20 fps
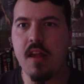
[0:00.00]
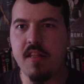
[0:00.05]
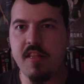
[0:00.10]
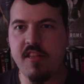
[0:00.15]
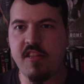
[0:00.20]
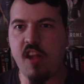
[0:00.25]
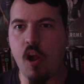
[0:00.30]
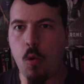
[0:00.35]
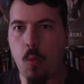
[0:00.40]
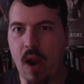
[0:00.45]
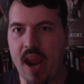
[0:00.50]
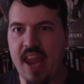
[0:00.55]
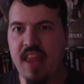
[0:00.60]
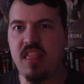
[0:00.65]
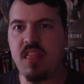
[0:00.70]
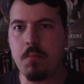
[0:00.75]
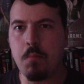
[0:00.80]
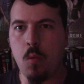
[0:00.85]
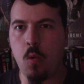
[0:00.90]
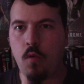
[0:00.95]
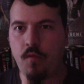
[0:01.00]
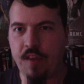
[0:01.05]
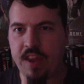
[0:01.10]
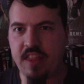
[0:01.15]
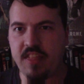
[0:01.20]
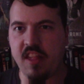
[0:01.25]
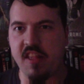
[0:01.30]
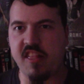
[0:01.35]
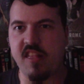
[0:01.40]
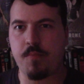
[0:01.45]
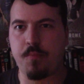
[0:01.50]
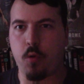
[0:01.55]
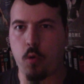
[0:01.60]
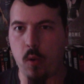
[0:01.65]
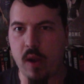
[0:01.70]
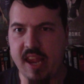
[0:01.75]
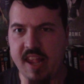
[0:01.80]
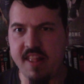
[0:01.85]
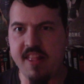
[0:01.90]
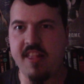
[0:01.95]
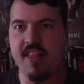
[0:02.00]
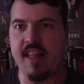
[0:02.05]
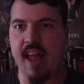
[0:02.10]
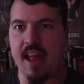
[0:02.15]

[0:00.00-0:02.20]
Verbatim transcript: So in the movie, this priest